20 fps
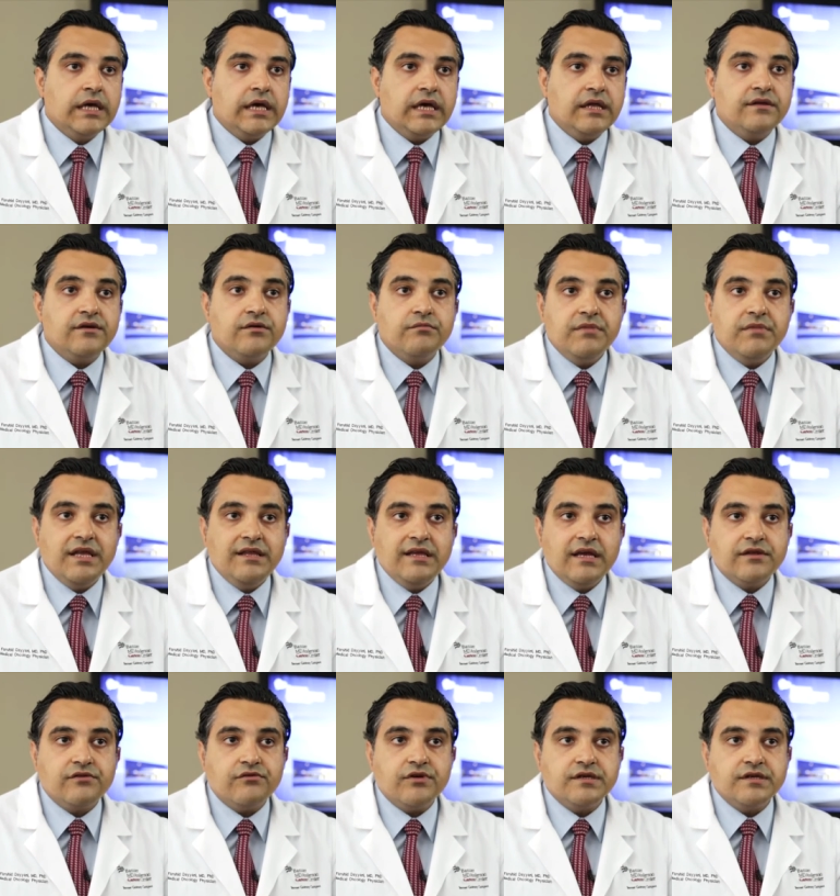
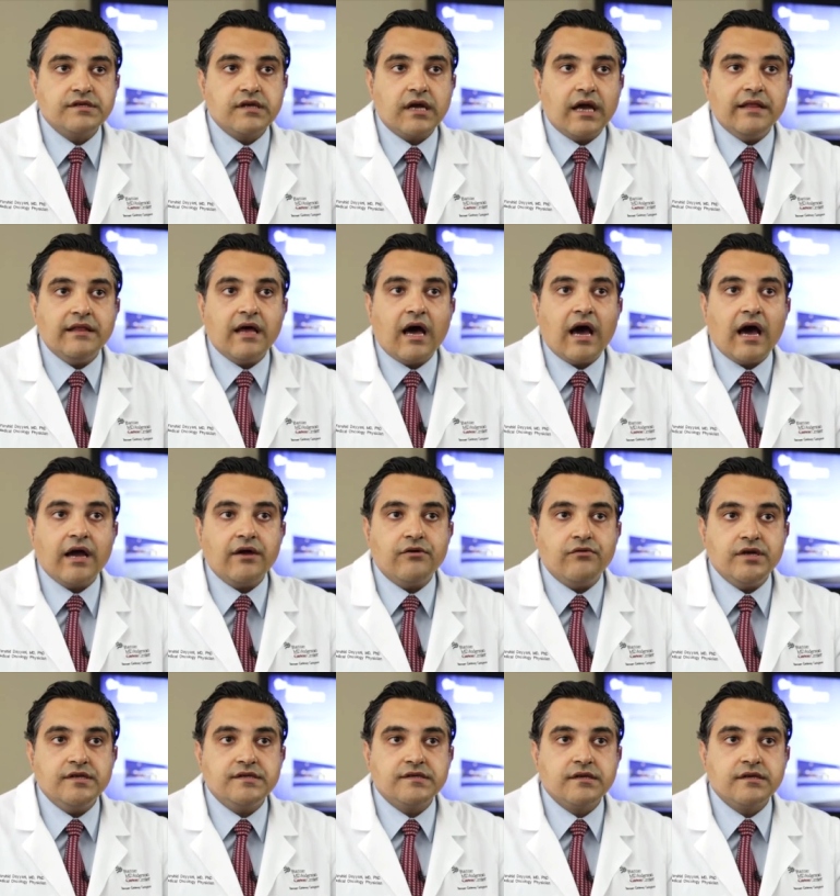intermediate risk, and high
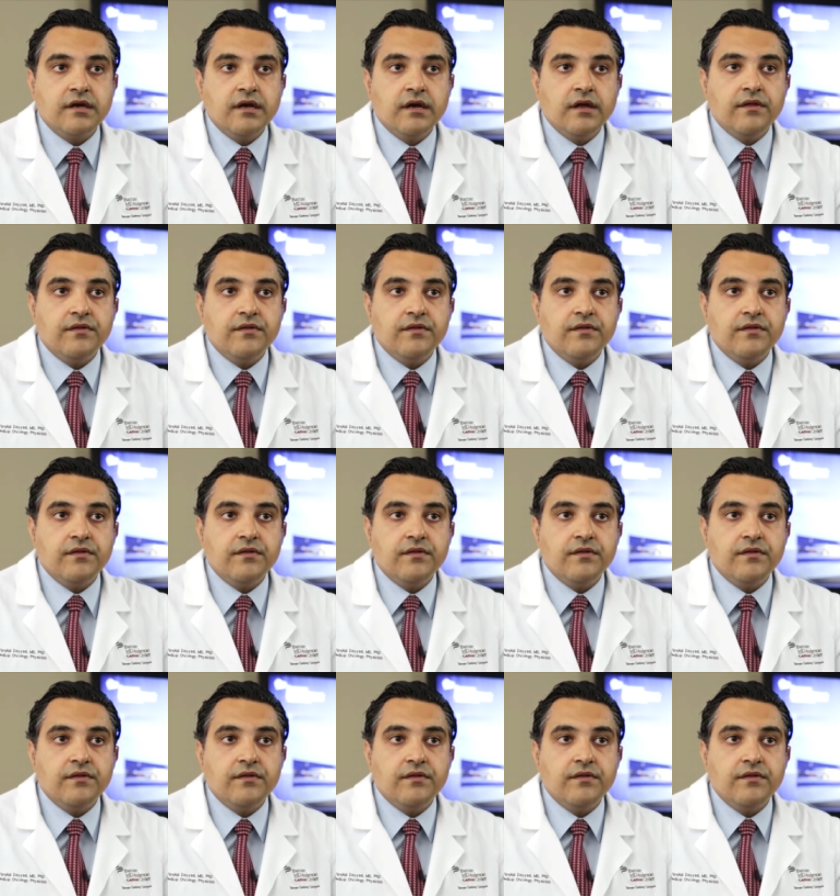risk.